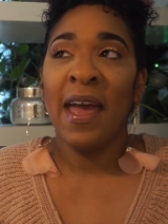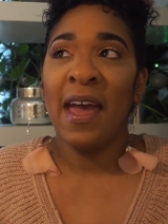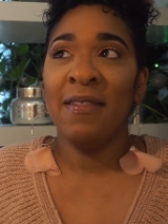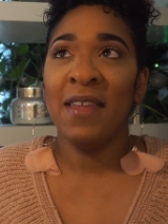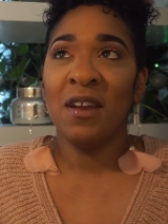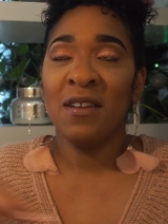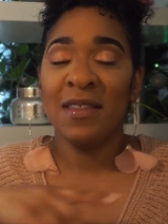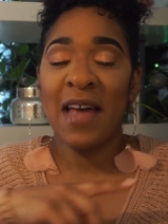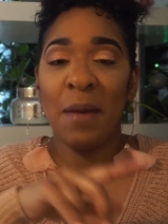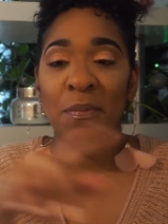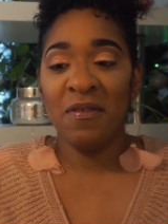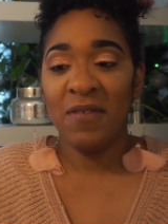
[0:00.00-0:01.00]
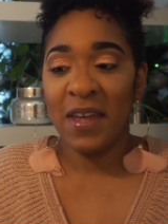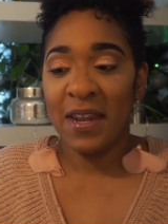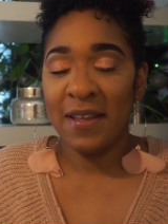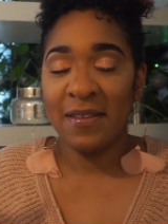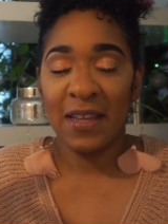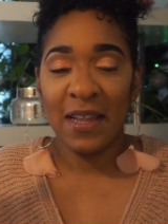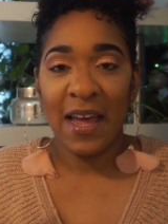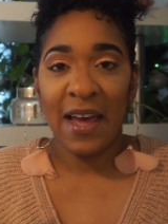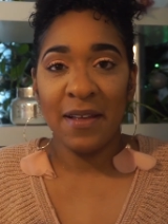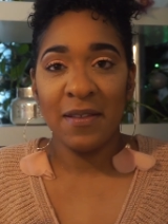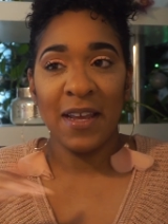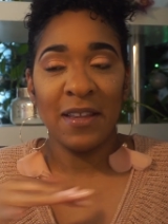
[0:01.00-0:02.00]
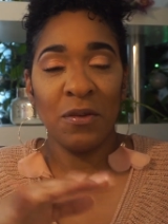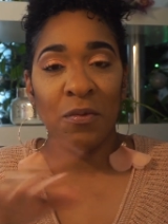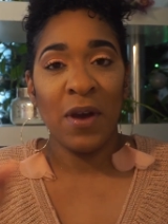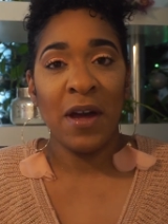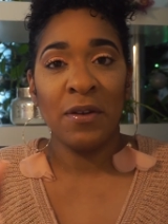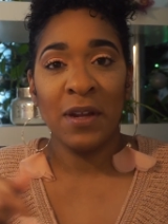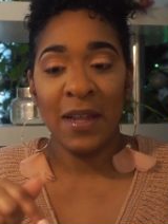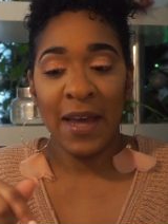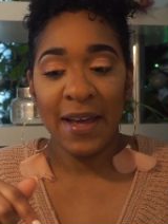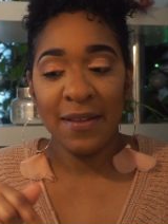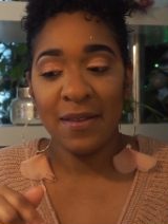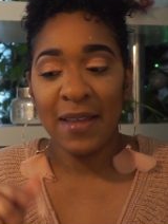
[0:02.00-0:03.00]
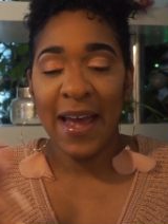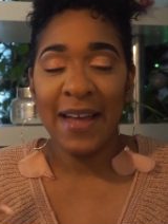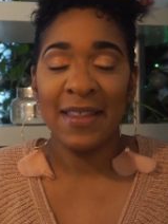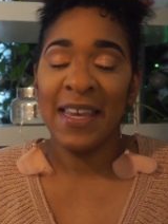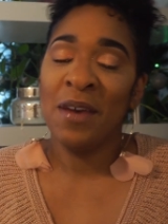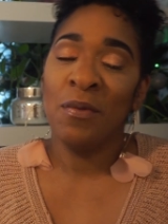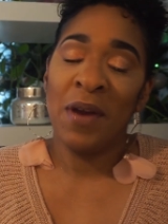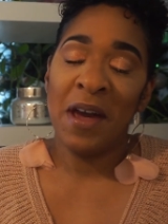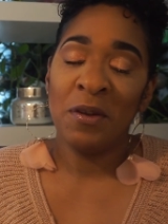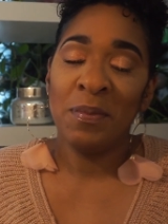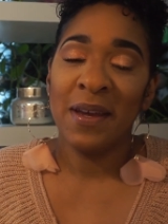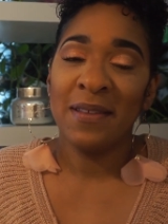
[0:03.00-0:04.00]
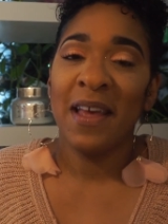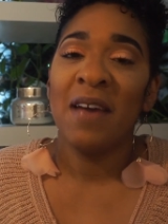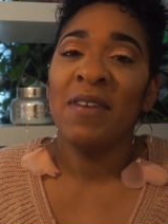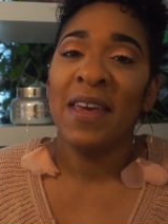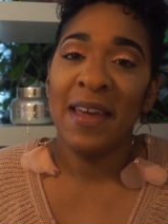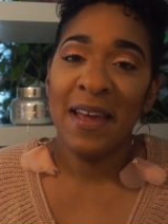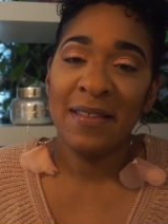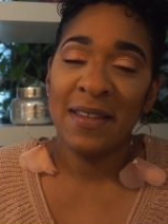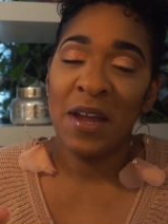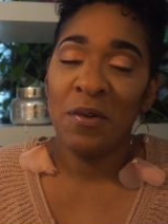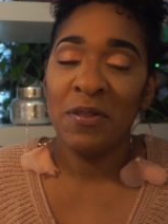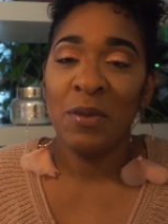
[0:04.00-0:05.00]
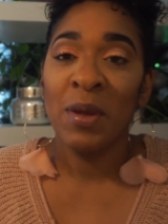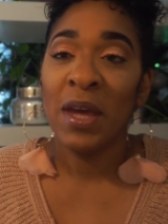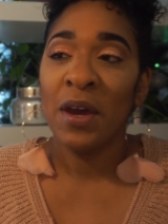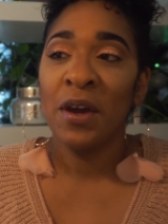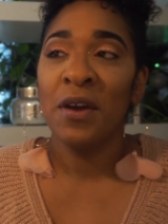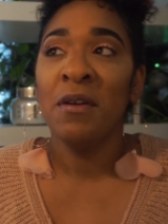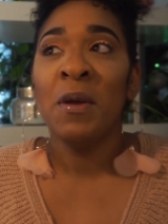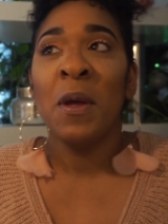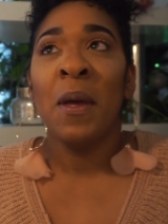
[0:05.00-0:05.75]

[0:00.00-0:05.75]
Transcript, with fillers: And then on top of it is glass, like the round glass. I had to get round because I have kids and I don't want them to get hurt.